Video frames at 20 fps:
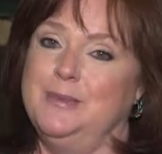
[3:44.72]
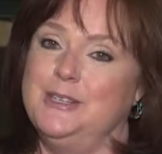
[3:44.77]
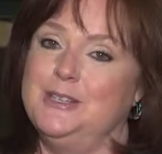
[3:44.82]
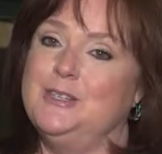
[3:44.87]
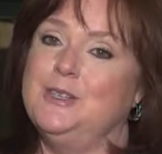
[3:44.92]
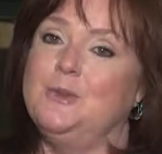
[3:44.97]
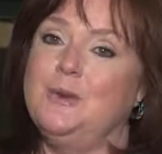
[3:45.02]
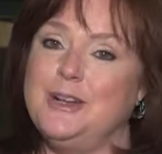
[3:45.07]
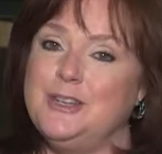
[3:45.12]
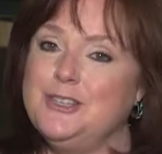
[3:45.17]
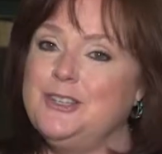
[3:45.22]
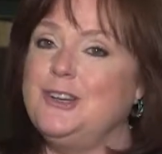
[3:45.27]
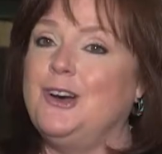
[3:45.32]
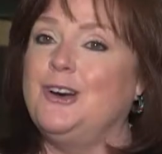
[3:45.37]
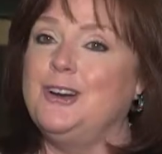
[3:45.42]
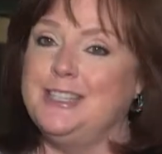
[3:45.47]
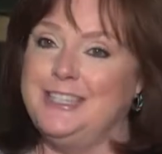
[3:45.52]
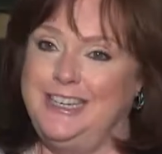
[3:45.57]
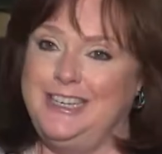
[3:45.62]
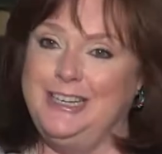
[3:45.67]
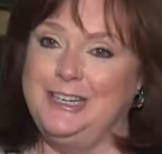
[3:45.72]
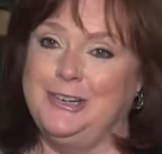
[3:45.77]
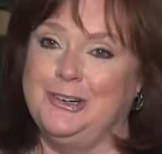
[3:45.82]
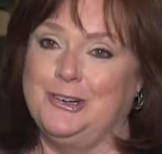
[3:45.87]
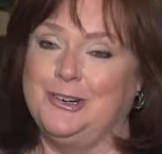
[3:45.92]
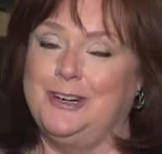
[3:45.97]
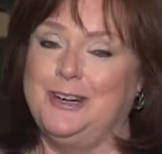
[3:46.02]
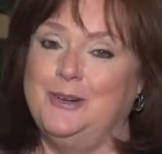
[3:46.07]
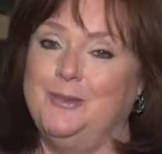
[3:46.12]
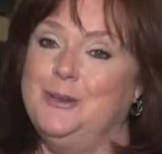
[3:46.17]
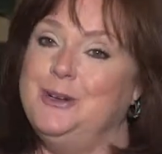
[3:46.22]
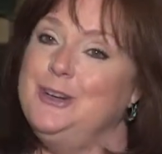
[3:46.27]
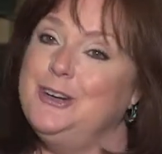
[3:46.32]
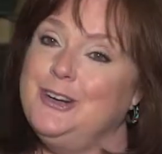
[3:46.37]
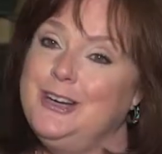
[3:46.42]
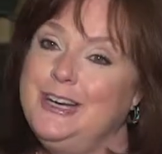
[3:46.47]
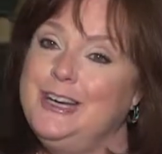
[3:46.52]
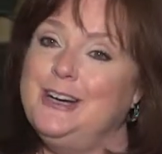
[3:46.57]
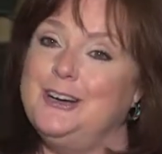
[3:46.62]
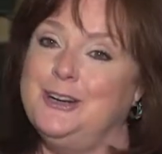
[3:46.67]
is the West starts here. And when you're
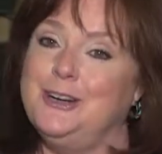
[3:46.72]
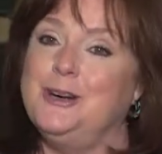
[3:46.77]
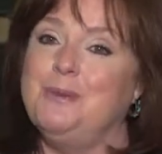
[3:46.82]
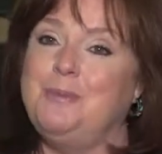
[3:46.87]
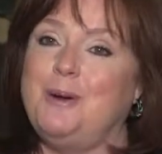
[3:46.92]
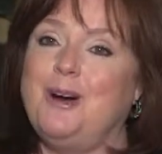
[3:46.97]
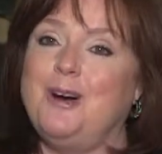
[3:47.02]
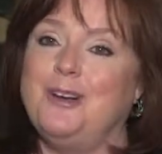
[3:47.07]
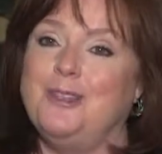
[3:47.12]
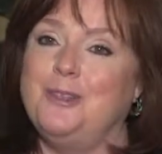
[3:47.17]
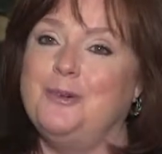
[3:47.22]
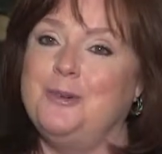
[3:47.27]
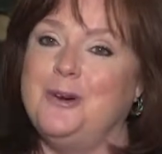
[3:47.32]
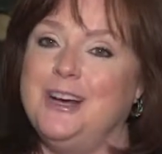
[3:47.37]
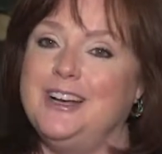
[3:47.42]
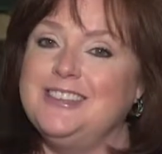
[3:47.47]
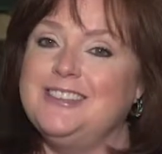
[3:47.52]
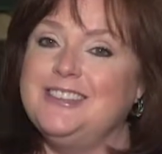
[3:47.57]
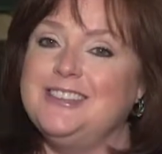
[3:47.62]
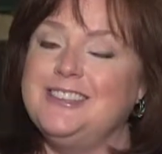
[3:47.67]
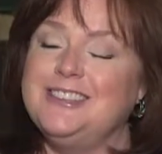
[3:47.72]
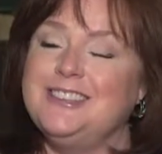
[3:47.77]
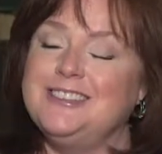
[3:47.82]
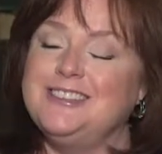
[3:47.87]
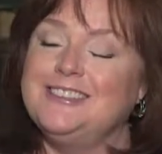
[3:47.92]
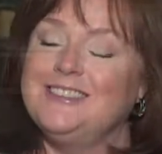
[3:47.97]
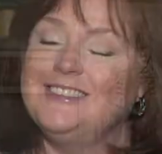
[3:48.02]
here, you're part of the West.